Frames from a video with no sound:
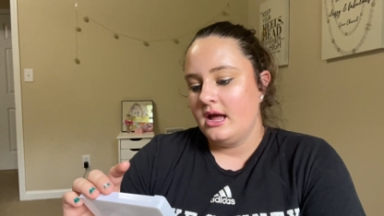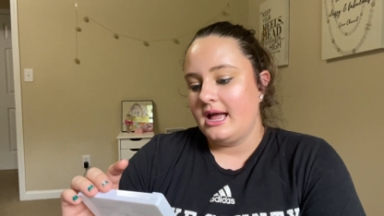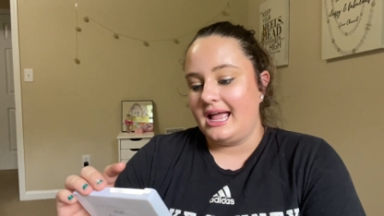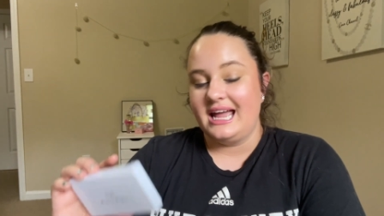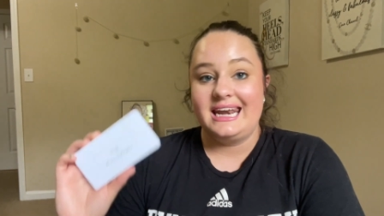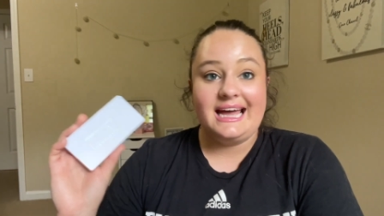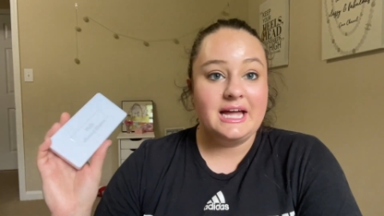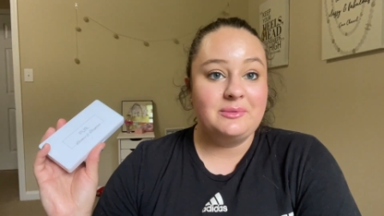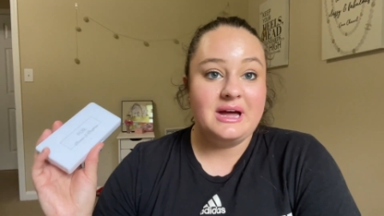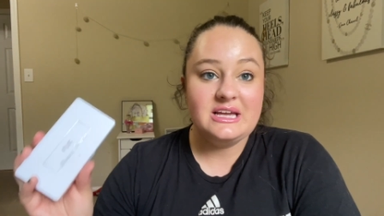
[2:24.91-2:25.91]
And I
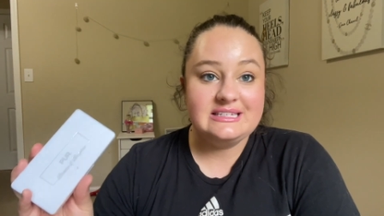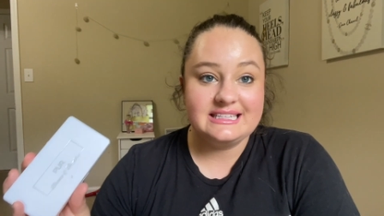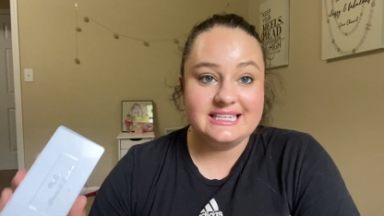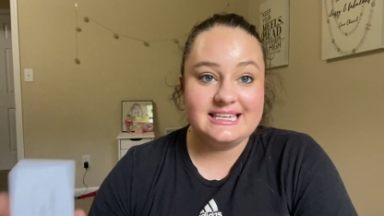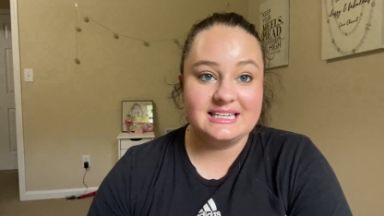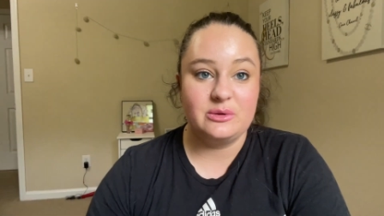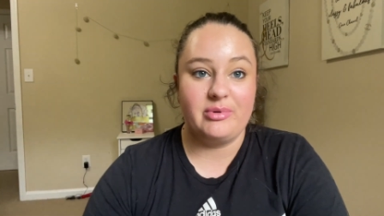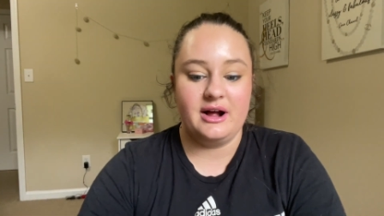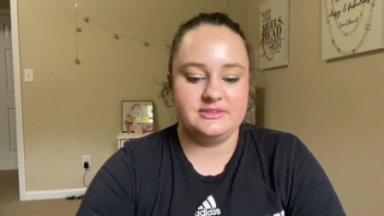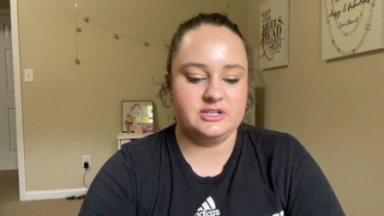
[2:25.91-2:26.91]
am not using this as a
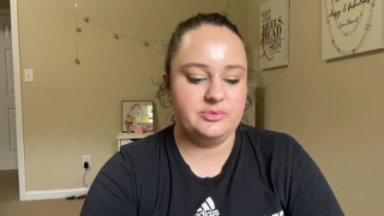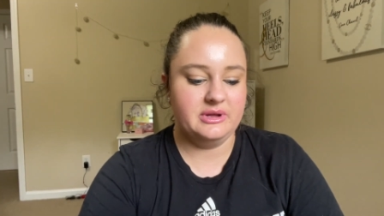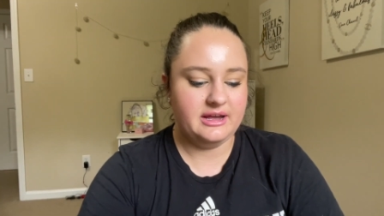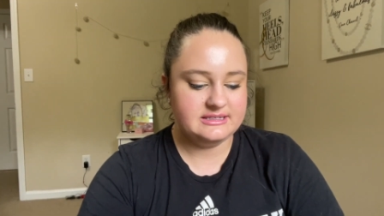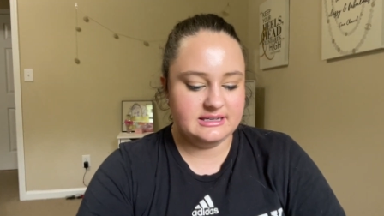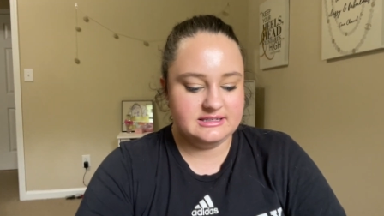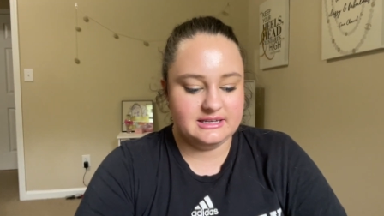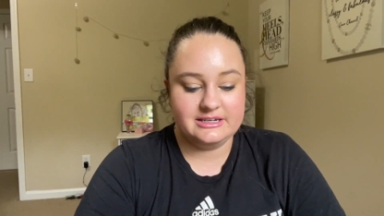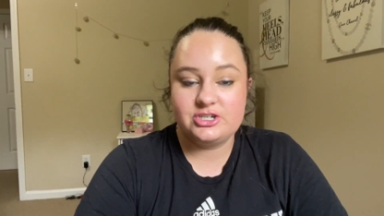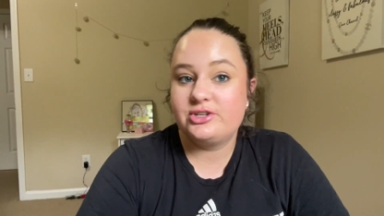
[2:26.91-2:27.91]
bronzer because it's
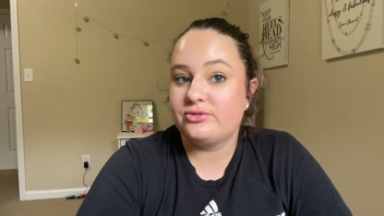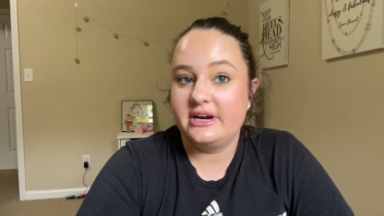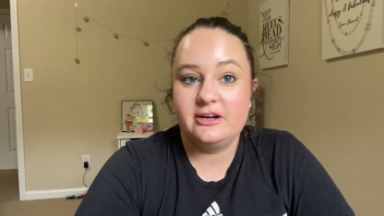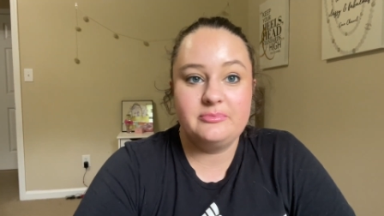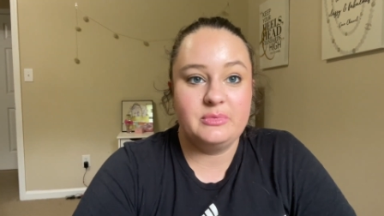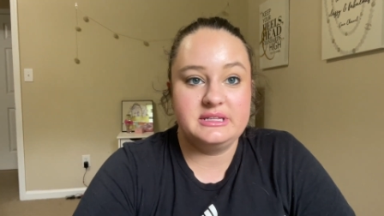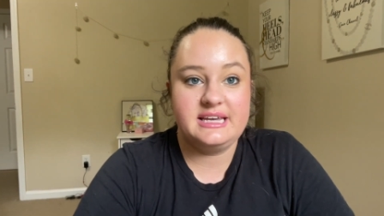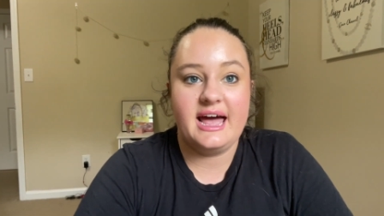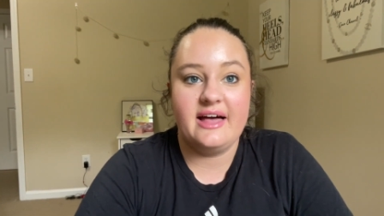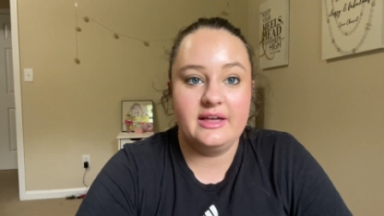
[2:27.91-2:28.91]
like straight up
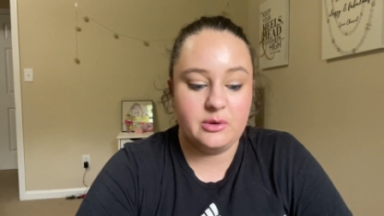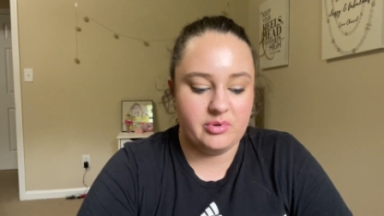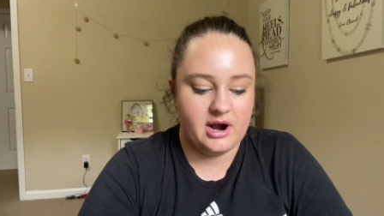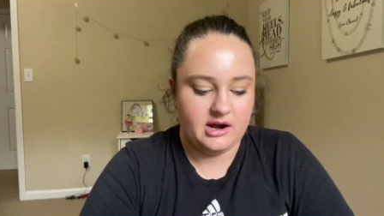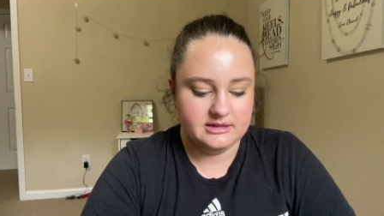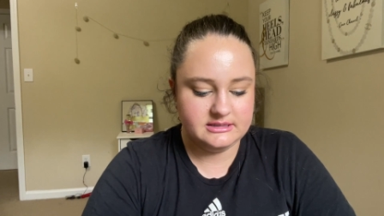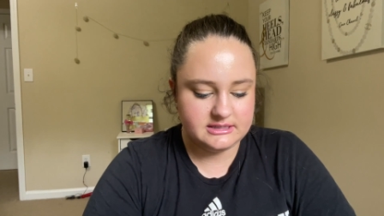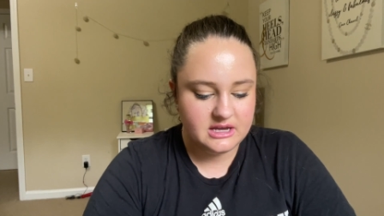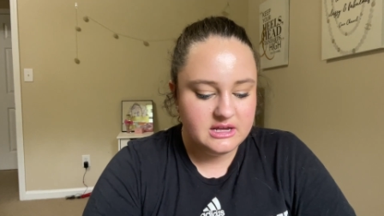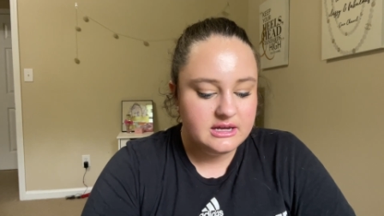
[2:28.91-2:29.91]
metallic bronze,
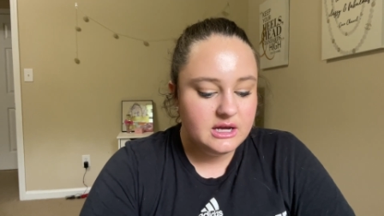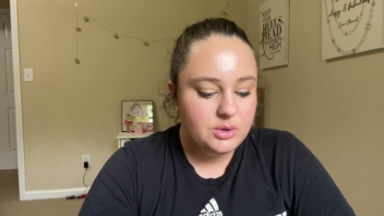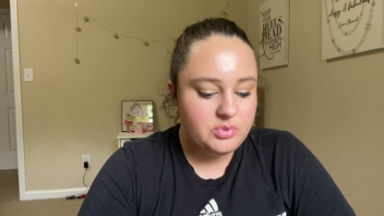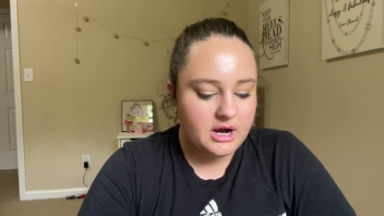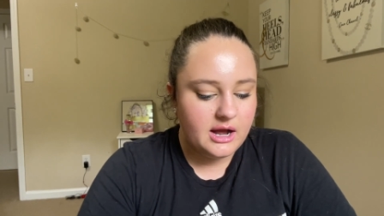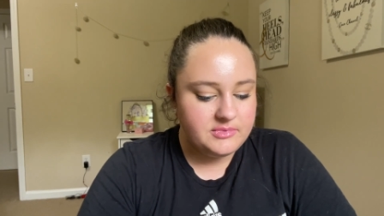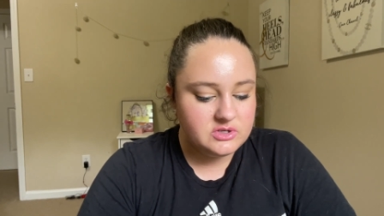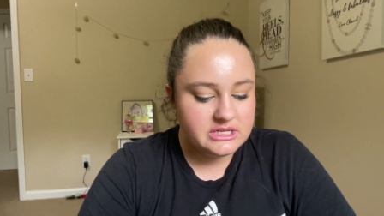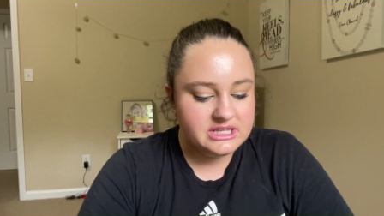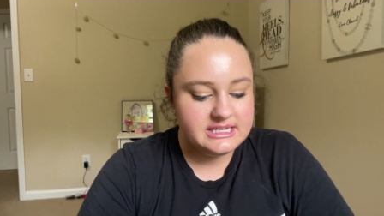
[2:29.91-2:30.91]
but I'm
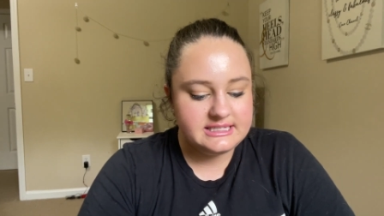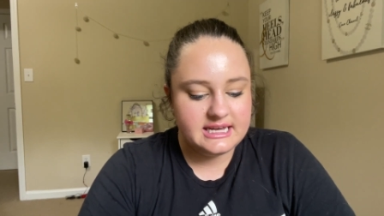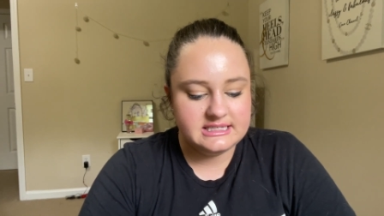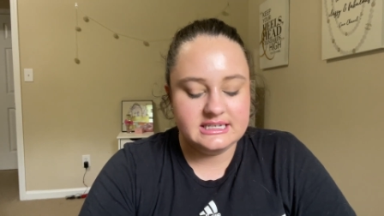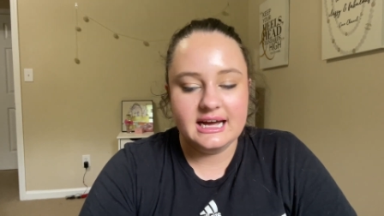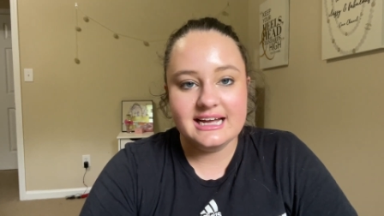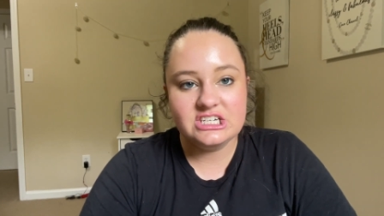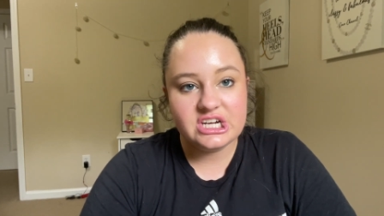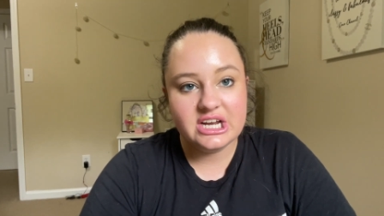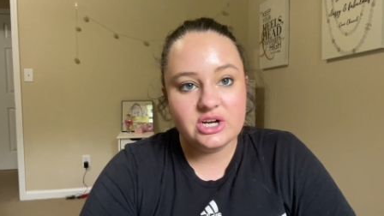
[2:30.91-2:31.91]
using this as an
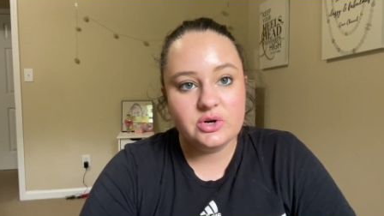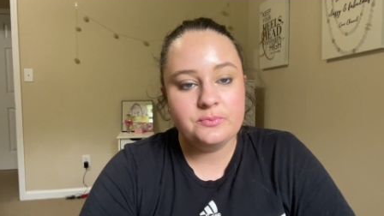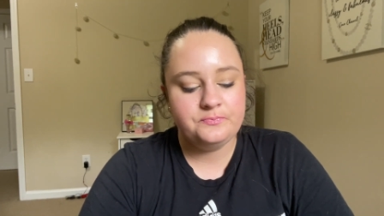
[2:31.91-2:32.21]
eyeshadow.